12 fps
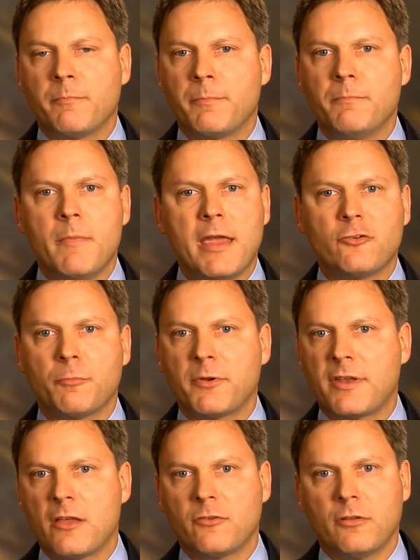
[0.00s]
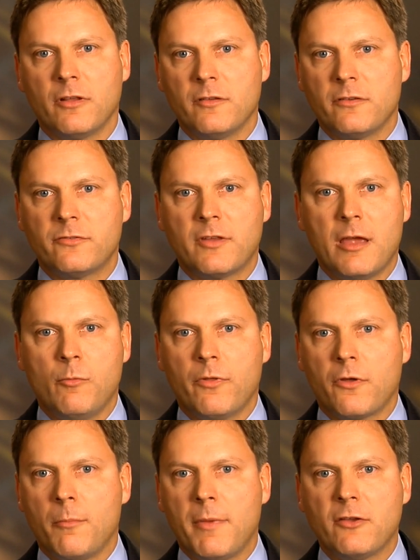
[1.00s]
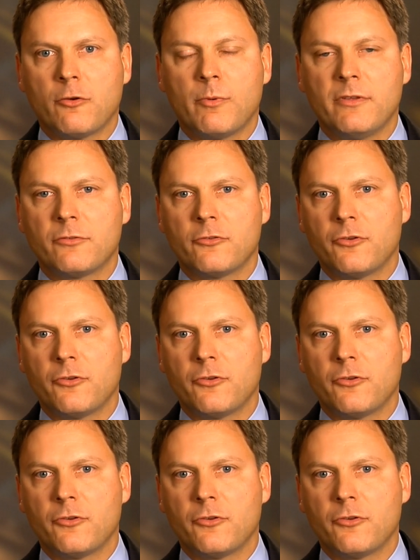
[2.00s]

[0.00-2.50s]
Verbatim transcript: major potential in this state with our major research